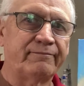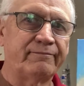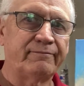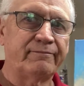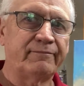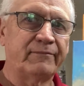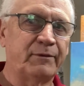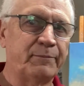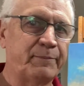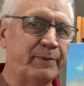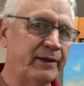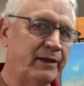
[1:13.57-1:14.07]

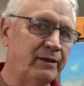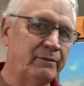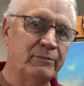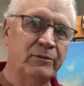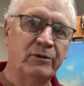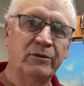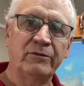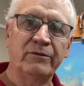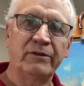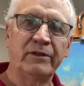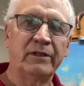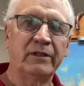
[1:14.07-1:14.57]
the paint
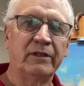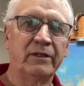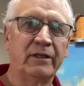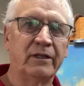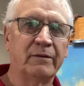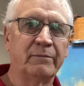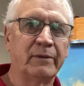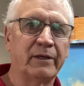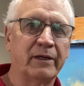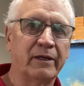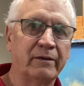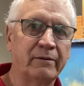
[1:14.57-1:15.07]
moving, get
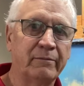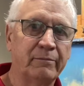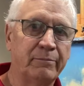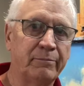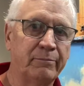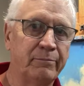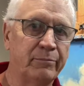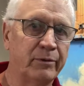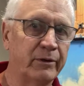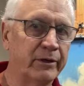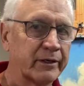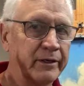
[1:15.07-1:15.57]
my
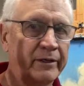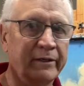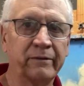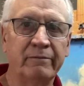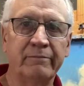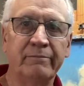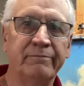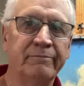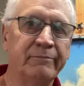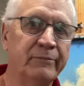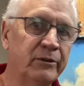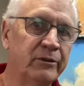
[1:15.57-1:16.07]

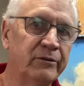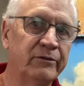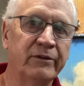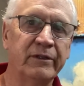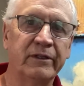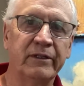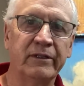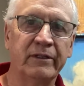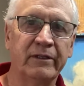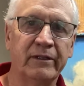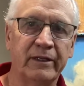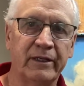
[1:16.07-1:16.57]
brain
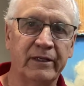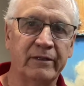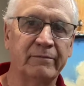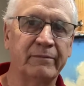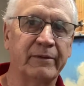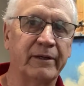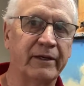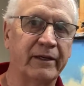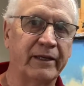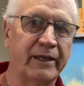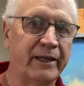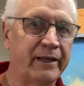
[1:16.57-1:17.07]
moving, get
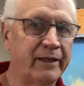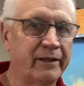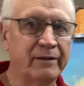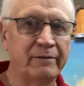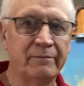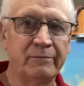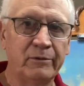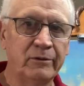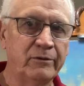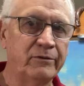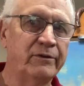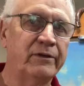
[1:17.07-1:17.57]
my hand
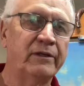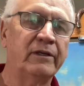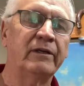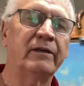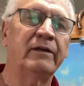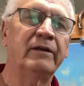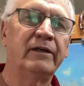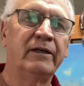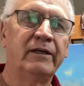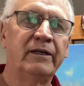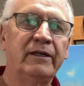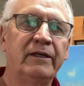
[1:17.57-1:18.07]
moving,
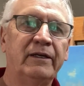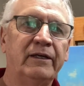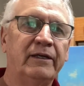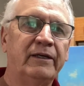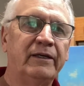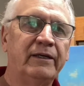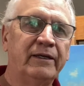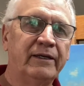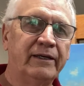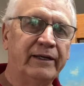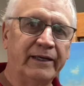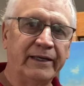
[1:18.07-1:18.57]

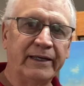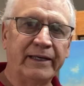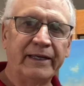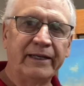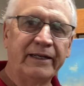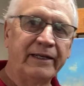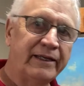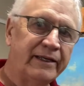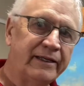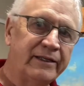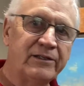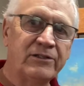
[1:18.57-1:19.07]
and
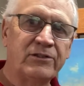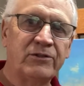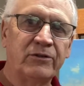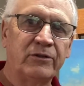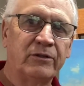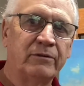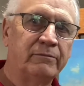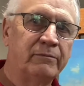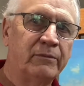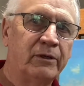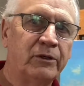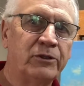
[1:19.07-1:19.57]
getting into
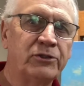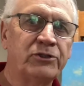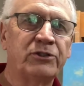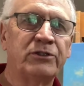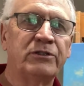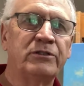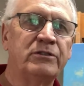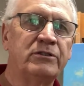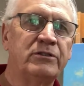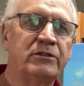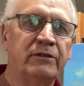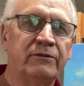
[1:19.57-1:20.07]
the
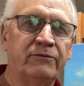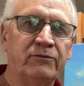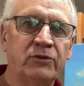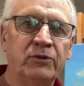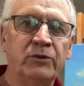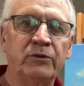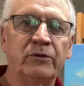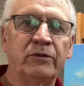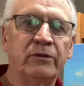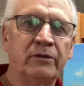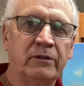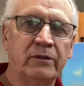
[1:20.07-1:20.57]
motions of
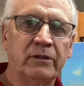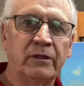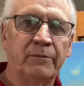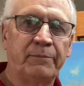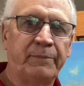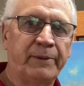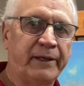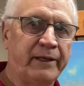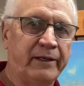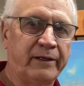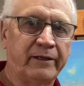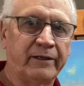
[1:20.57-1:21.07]
doing a
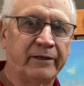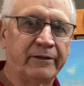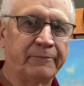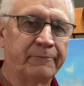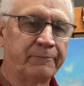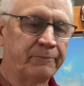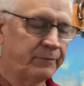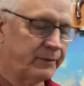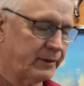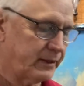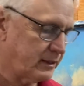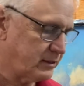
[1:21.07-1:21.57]
painting.
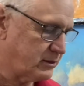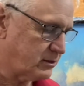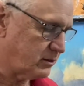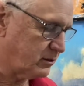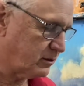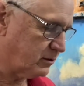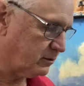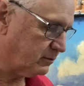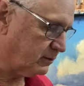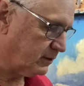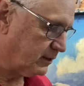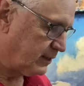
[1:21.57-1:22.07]
And
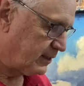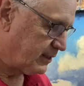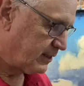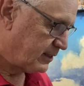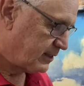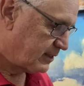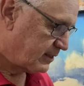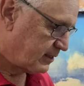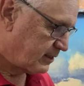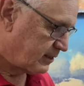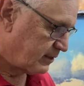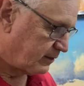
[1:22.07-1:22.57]
so
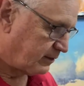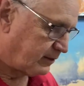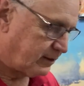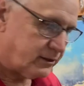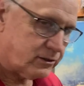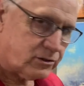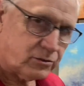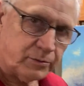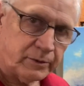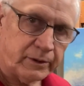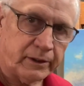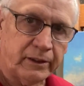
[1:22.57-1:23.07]

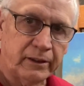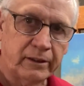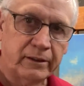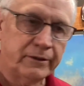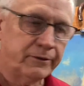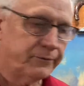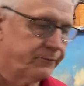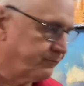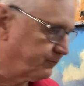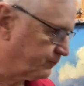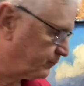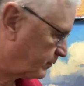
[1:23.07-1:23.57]
this week
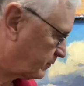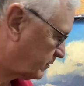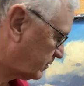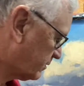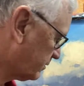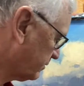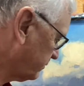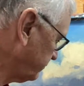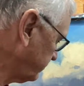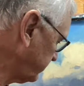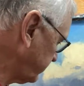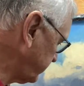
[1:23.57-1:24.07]

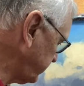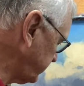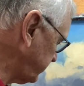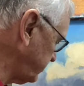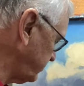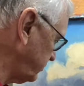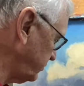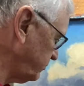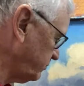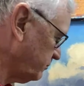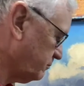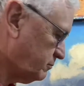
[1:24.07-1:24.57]
we're going to
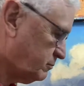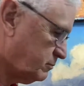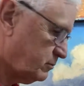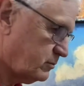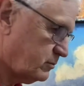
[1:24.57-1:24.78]
do